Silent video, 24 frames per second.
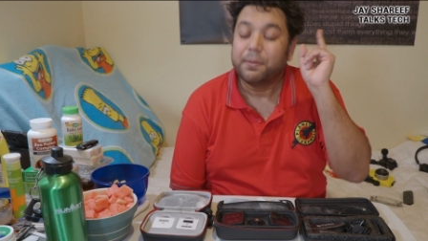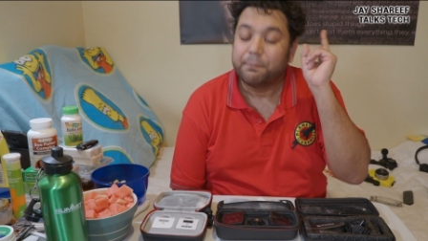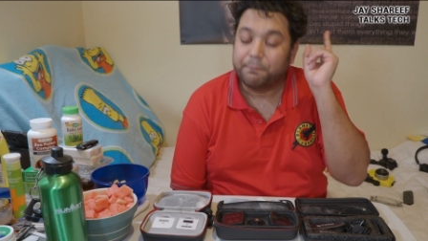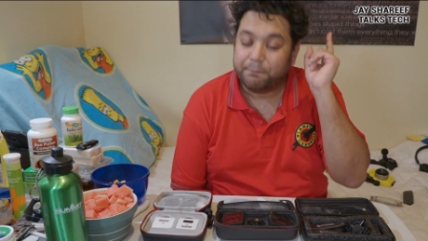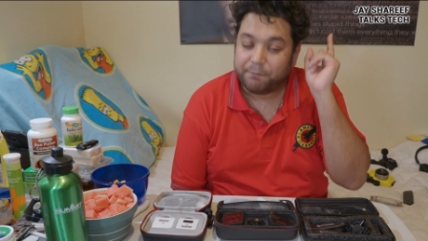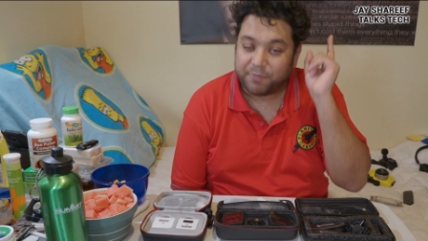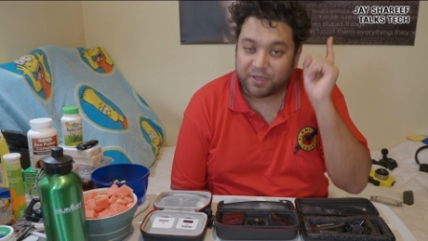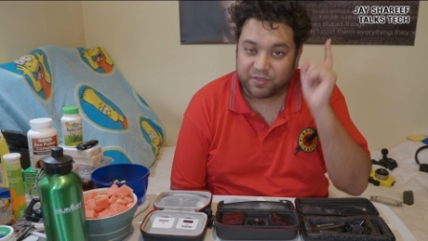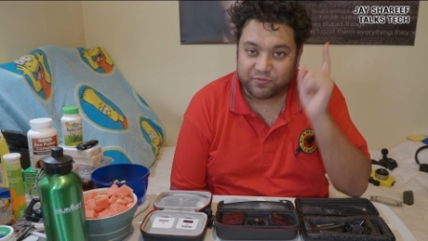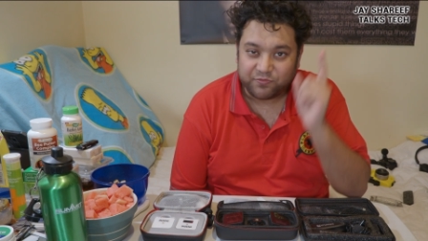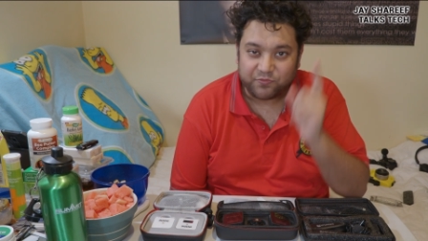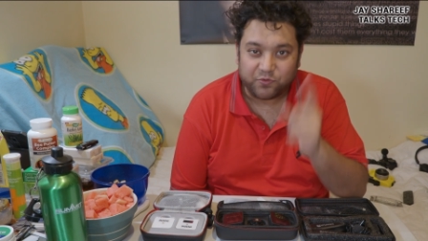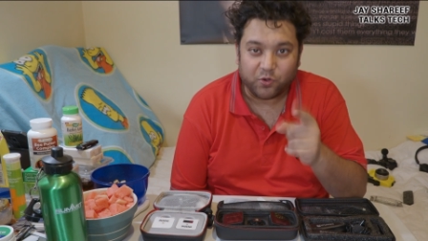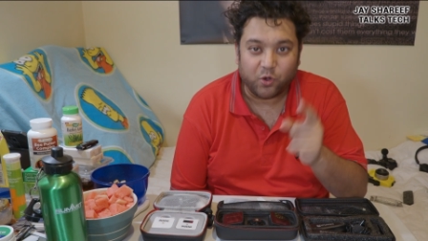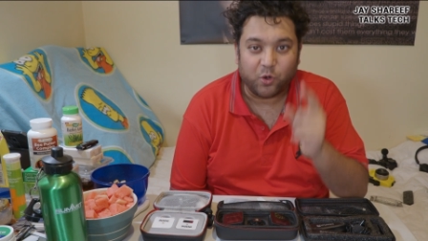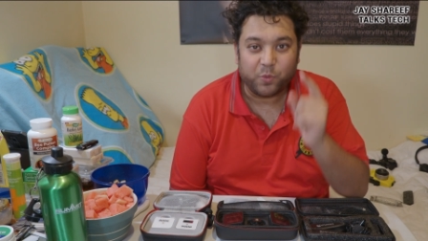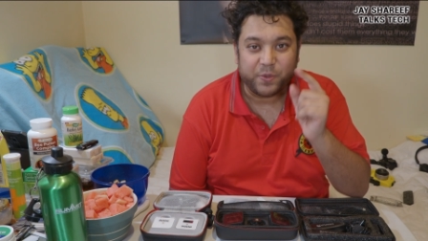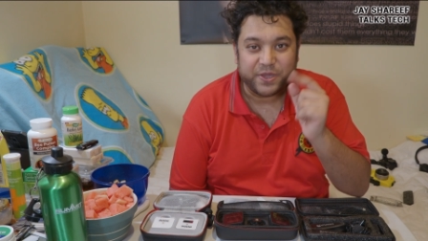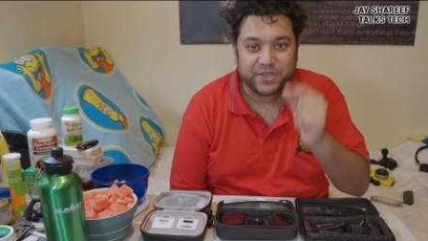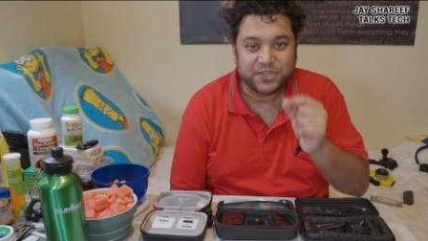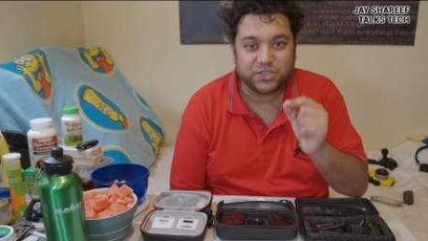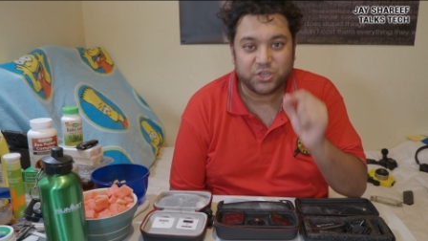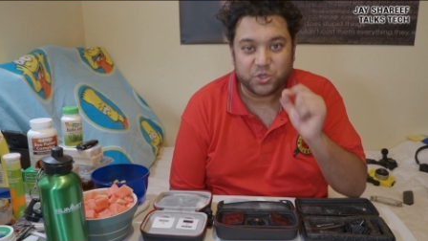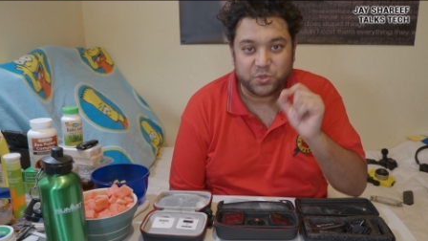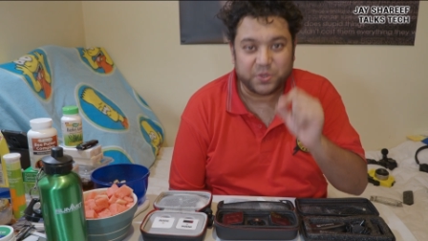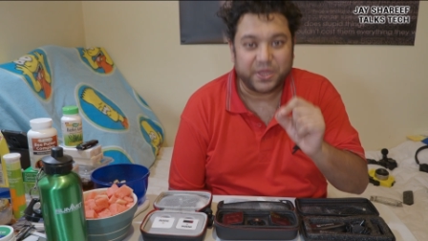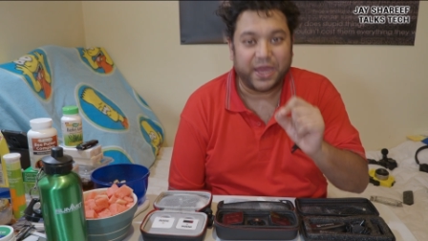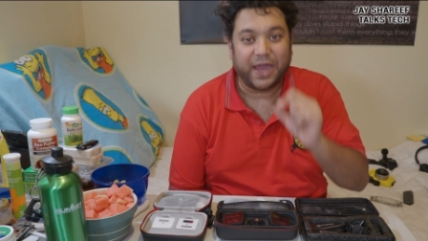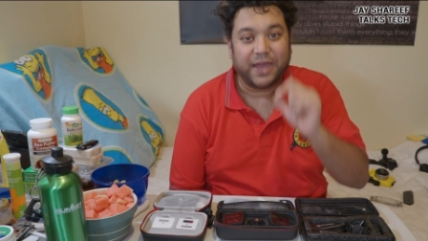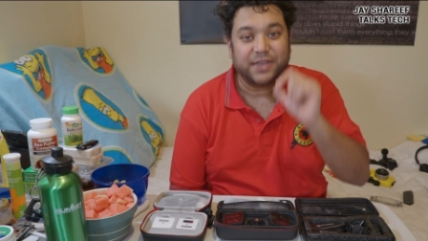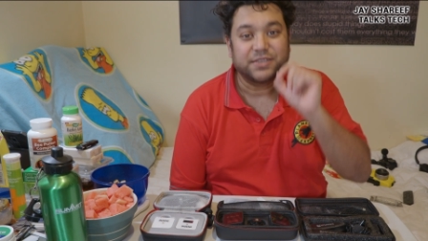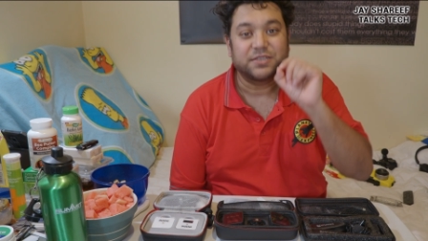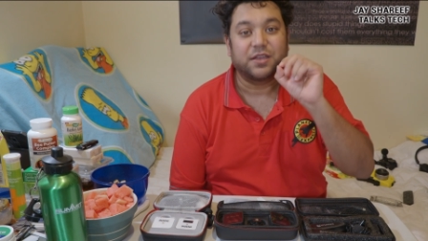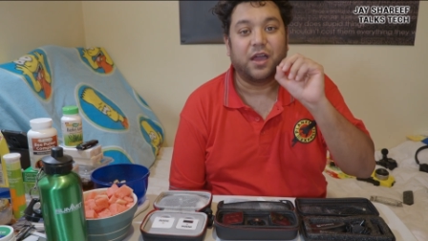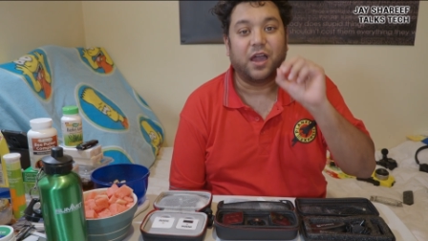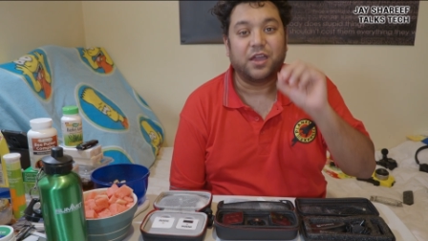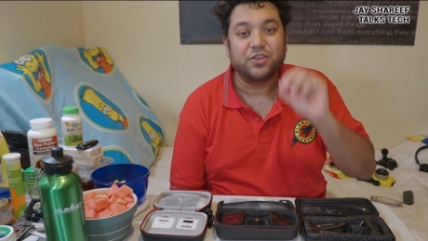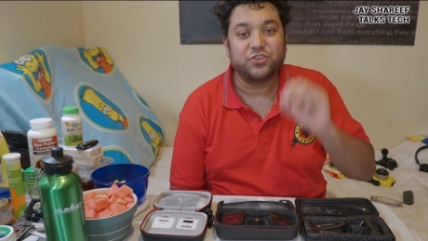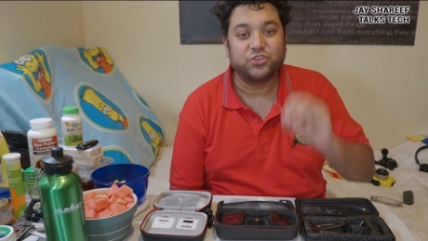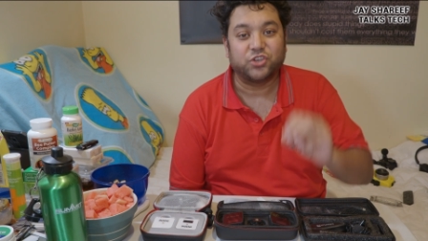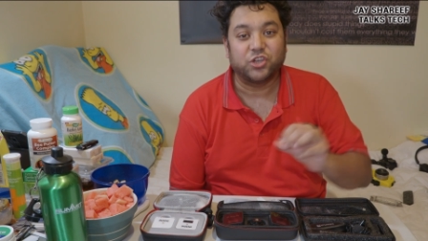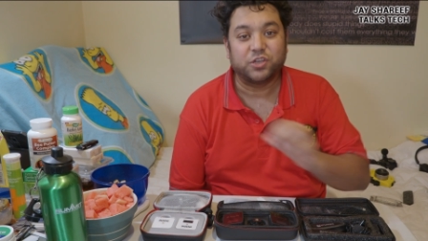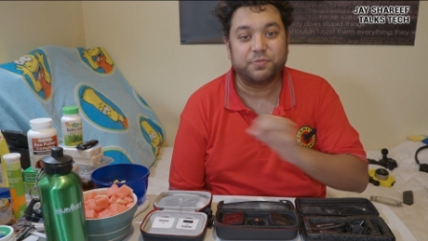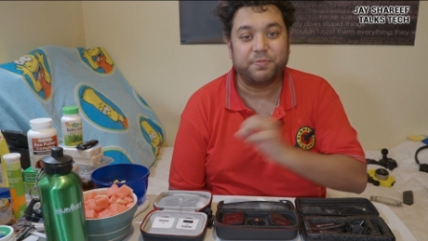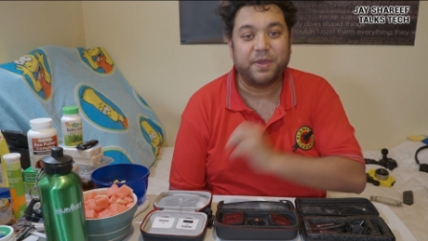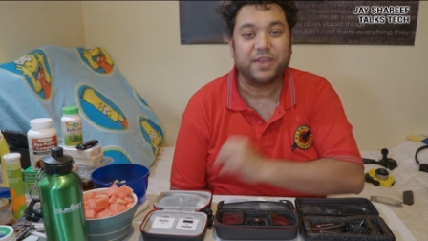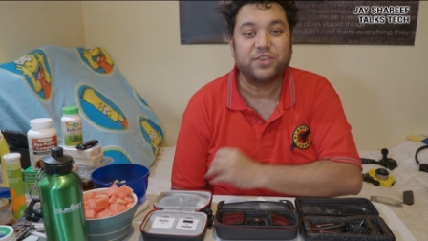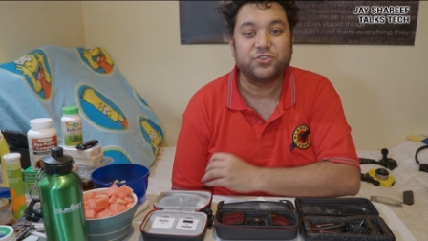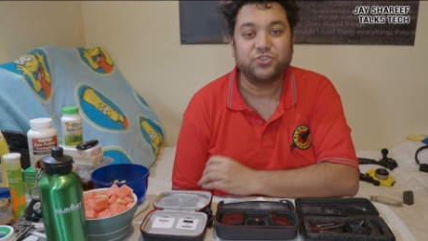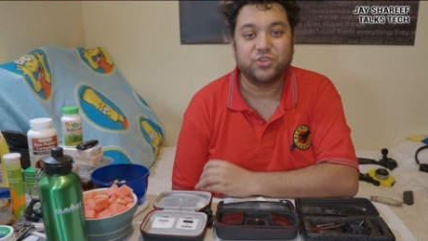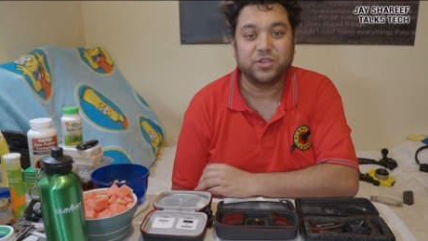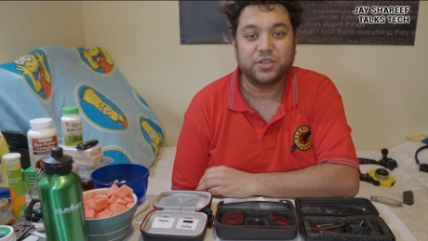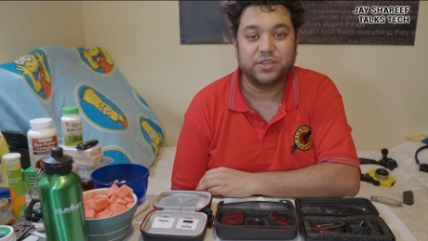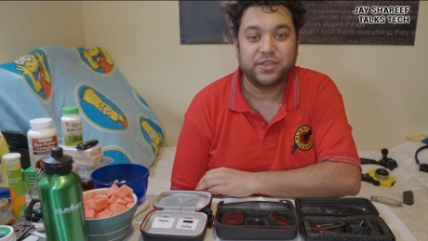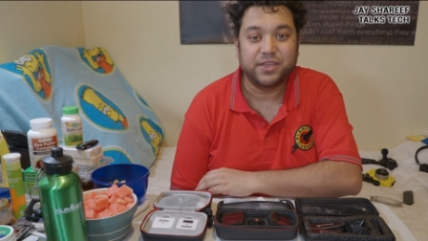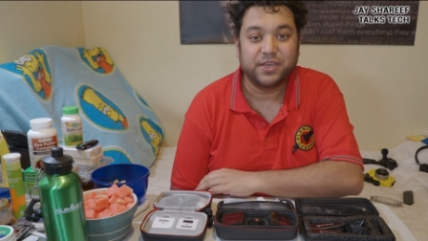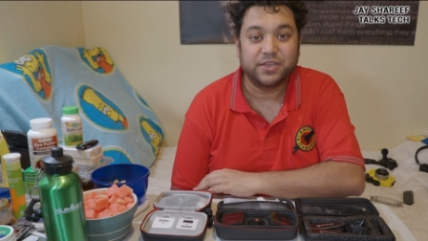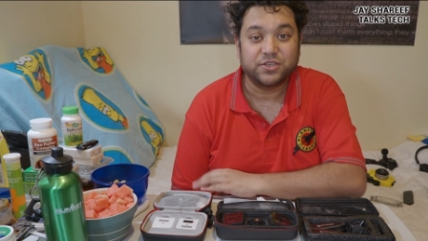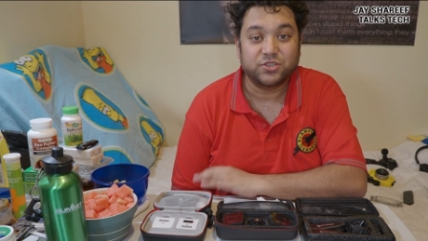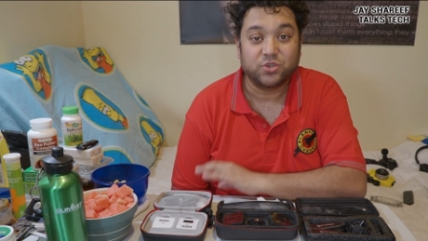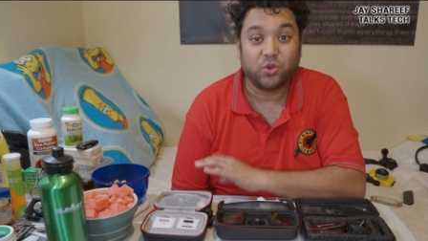Before we do that, I should mention that